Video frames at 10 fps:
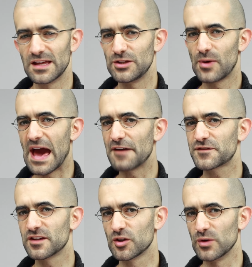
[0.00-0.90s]
you
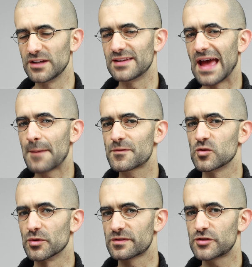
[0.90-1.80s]
have to agree to
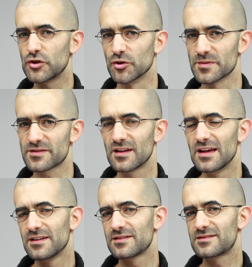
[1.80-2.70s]
AppSumo's terms,
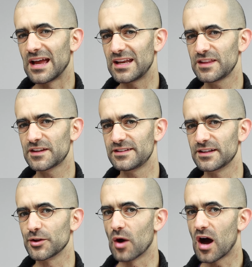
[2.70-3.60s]
stating the
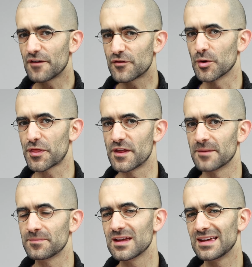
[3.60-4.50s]
deal you offer with
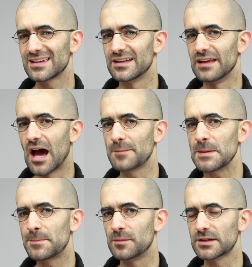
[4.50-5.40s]
them cannot
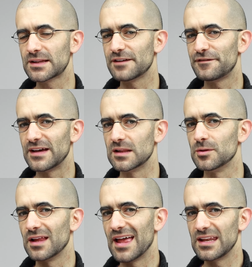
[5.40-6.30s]
be publicly
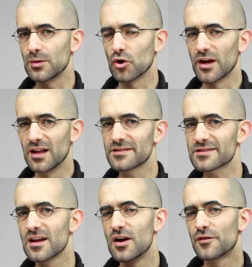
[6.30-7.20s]
available anywhere
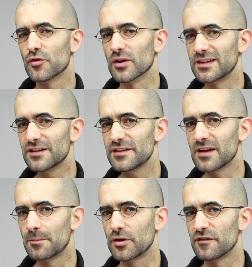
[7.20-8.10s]
else for a given
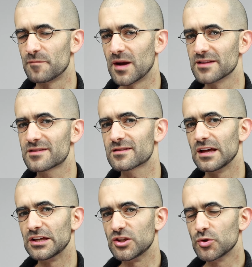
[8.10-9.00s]
number of months,
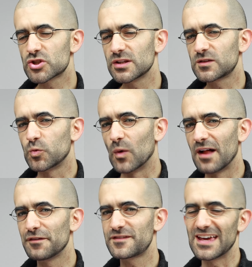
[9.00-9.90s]
usually
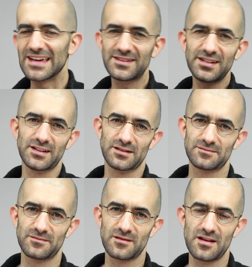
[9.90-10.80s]
12 to 18.
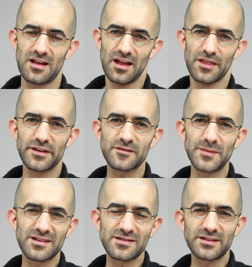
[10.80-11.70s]
This
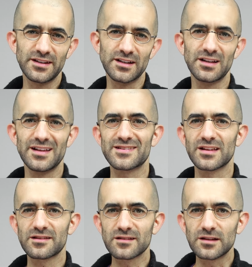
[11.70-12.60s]
means the deal is
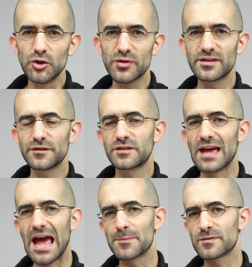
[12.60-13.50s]
exclusive to
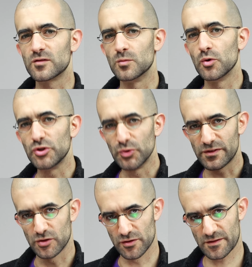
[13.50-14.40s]
AppSumo
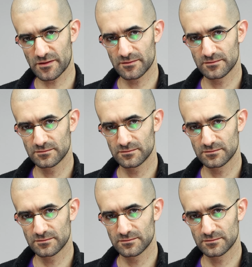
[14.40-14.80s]
users.